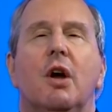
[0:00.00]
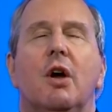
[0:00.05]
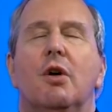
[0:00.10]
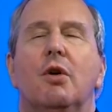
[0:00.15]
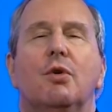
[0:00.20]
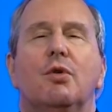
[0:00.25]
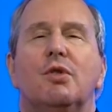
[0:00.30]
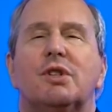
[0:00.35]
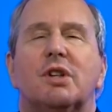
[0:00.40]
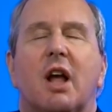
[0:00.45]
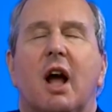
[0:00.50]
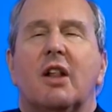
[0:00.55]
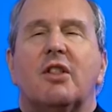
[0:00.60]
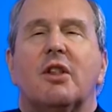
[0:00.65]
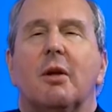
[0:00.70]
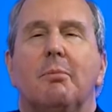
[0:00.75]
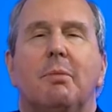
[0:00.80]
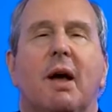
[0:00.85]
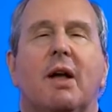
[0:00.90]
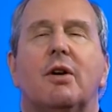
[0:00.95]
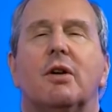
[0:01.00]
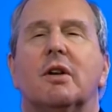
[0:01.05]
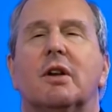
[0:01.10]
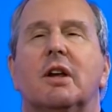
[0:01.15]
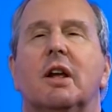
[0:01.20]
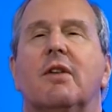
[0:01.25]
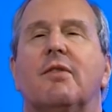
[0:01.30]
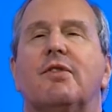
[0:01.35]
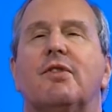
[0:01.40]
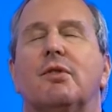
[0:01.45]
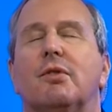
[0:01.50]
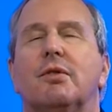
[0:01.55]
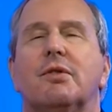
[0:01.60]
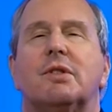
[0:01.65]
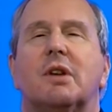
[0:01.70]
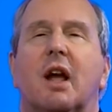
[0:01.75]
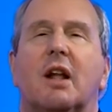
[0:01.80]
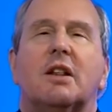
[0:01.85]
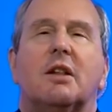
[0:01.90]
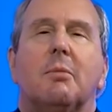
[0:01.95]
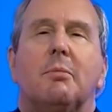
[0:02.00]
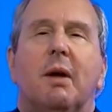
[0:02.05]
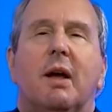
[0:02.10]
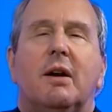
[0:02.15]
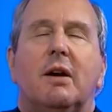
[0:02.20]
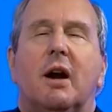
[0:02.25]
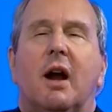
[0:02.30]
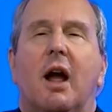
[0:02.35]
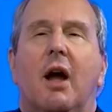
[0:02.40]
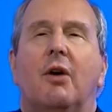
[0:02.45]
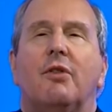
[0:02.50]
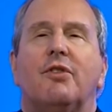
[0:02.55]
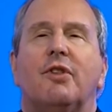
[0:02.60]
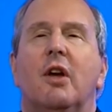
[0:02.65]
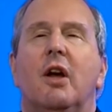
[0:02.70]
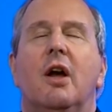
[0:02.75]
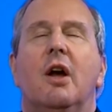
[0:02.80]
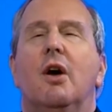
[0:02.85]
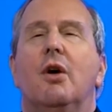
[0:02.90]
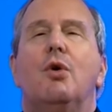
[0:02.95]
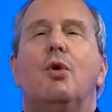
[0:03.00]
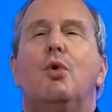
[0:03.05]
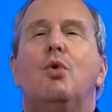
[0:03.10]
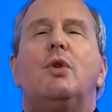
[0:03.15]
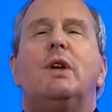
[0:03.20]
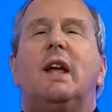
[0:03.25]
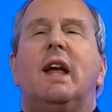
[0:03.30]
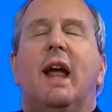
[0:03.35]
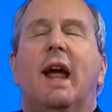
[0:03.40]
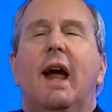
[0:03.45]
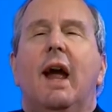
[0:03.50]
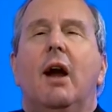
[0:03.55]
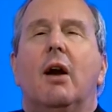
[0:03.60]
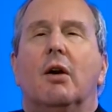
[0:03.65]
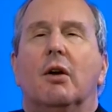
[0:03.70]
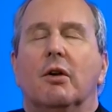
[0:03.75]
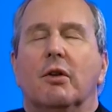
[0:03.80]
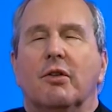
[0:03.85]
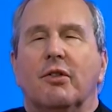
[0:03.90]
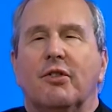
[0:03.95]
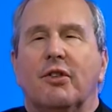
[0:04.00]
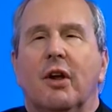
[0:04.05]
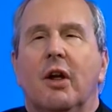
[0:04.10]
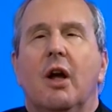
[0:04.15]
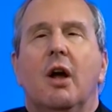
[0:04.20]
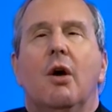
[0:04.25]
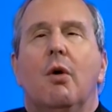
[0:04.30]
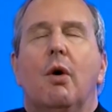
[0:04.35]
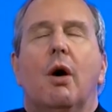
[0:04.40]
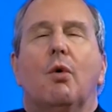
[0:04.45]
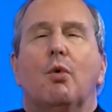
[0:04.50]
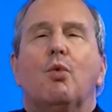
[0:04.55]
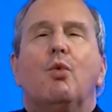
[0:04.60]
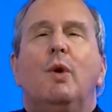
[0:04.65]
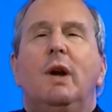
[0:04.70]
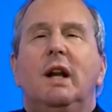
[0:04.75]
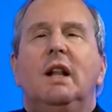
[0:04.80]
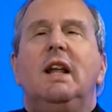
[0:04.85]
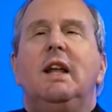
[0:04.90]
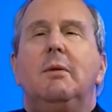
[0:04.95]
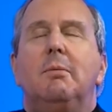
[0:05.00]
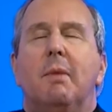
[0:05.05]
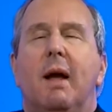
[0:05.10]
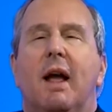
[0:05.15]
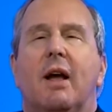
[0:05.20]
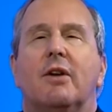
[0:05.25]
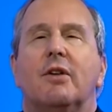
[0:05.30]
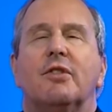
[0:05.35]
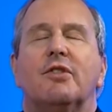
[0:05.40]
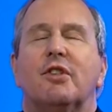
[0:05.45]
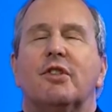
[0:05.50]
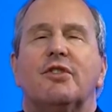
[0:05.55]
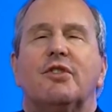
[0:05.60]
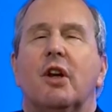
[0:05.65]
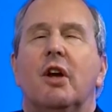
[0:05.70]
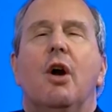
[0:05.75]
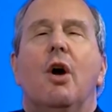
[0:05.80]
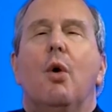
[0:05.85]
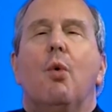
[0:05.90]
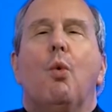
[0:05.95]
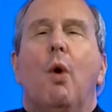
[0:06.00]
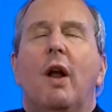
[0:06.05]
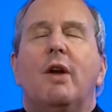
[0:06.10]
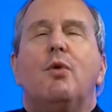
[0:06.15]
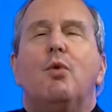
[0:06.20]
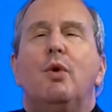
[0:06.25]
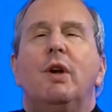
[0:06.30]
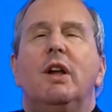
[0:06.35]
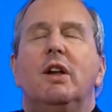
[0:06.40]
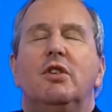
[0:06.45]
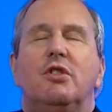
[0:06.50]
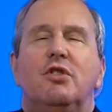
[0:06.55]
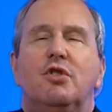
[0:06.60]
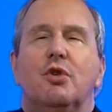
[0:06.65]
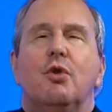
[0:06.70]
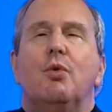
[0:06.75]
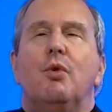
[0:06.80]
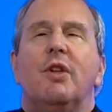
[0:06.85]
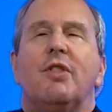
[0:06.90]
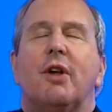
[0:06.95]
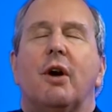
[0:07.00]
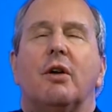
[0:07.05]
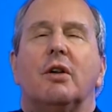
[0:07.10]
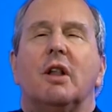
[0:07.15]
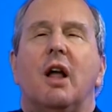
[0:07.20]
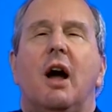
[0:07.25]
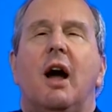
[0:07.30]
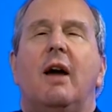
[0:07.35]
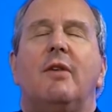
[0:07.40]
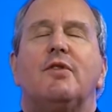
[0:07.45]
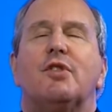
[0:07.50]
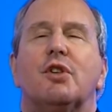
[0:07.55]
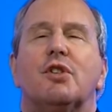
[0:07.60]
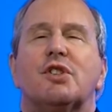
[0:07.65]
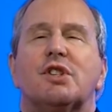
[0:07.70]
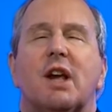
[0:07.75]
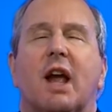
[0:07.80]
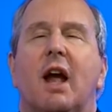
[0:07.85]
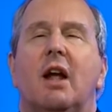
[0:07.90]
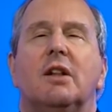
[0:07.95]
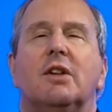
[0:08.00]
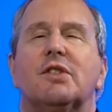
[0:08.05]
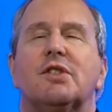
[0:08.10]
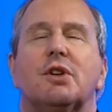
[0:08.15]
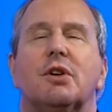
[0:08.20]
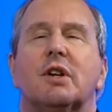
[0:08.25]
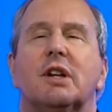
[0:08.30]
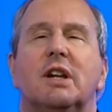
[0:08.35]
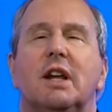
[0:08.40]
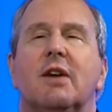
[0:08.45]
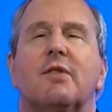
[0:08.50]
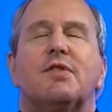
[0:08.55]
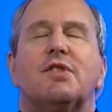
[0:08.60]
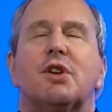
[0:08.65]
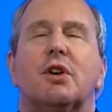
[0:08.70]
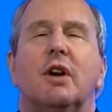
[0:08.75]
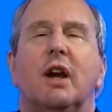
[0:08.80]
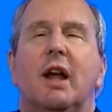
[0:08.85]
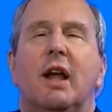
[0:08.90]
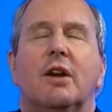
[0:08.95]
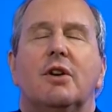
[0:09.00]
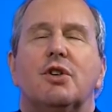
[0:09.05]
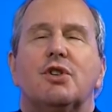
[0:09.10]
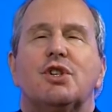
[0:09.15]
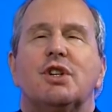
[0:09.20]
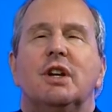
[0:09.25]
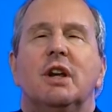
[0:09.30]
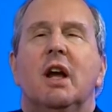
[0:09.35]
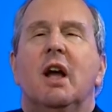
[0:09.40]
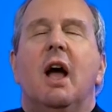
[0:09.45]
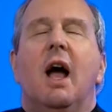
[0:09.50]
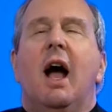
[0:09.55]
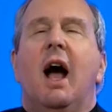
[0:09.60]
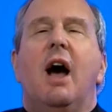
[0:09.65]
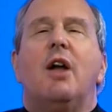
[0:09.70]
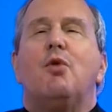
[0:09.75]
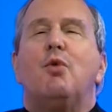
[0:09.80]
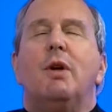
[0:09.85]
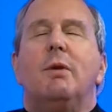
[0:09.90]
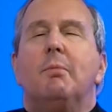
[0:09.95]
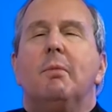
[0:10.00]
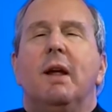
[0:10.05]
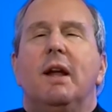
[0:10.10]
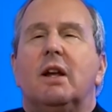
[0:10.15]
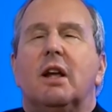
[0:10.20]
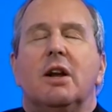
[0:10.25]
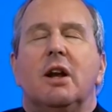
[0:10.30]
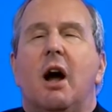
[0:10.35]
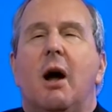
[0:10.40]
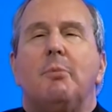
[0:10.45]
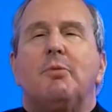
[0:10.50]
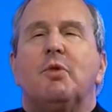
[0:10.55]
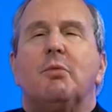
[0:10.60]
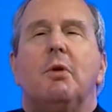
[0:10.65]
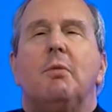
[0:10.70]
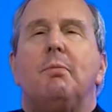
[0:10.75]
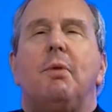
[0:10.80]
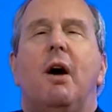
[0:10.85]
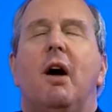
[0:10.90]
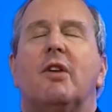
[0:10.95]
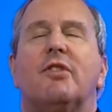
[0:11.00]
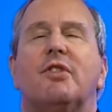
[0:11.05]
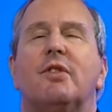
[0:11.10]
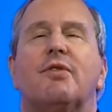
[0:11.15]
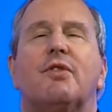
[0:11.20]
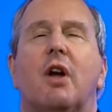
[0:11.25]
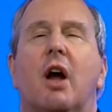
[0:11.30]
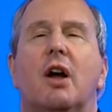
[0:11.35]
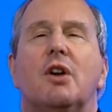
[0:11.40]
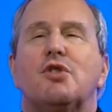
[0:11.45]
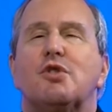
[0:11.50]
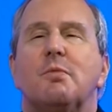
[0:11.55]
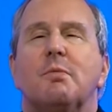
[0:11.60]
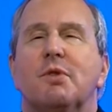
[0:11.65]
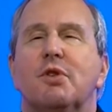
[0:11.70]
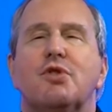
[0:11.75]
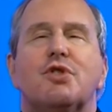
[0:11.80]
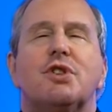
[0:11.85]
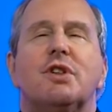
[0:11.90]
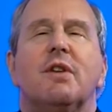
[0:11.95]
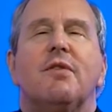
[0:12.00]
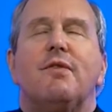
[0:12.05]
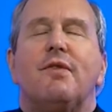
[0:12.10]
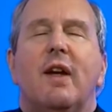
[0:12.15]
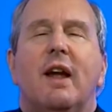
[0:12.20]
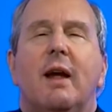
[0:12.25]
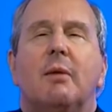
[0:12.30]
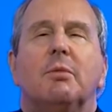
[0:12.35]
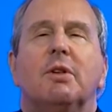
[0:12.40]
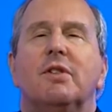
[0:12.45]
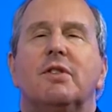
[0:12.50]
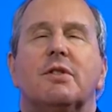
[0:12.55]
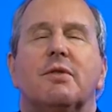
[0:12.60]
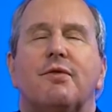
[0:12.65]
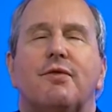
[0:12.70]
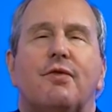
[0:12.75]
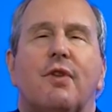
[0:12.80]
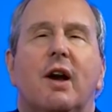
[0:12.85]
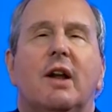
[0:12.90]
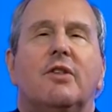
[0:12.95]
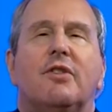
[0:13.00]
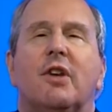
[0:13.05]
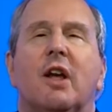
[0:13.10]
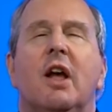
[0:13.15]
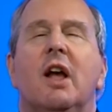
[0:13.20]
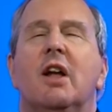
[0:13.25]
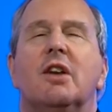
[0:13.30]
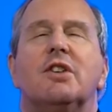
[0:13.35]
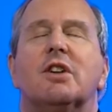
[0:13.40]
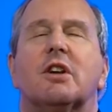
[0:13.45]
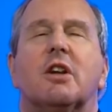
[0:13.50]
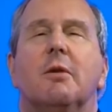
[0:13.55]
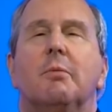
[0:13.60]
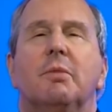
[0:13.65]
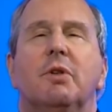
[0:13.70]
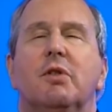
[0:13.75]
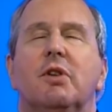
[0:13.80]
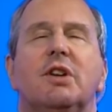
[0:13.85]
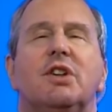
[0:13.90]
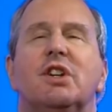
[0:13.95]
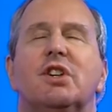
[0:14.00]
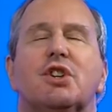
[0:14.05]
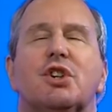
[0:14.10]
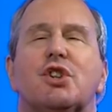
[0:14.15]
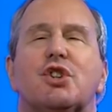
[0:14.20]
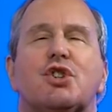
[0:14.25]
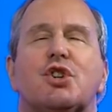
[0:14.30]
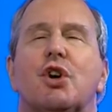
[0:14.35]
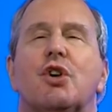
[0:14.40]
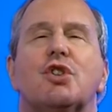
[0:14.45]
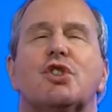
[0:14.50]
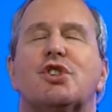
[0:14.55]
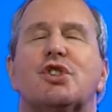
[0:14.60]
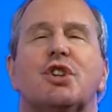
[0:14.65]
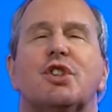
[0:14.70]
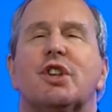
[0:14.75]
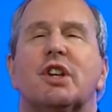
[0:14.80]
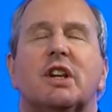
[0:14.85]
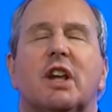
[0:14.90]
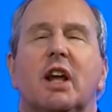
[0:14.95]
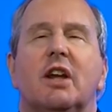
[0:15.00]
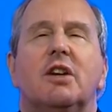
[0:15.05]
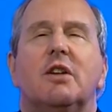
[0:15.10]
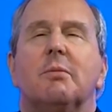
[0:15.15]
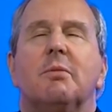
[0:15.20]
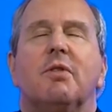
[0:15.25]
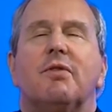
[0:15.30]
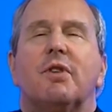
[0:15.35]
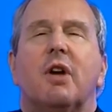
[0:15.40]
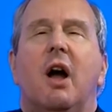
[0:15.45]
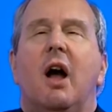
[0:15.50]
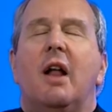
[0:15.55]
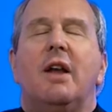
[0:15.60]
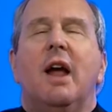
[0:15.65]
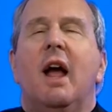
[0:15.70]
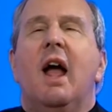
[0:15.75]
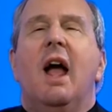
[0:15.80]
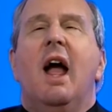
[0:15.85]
Who's got the better gifts? Who's got the better house? Who cares? What really matters is, what do we do with our lives, our talents, our gifts, our energy? How do we make an optimal positive contribution to family, to friends, to community, to church, to the kingdom of God?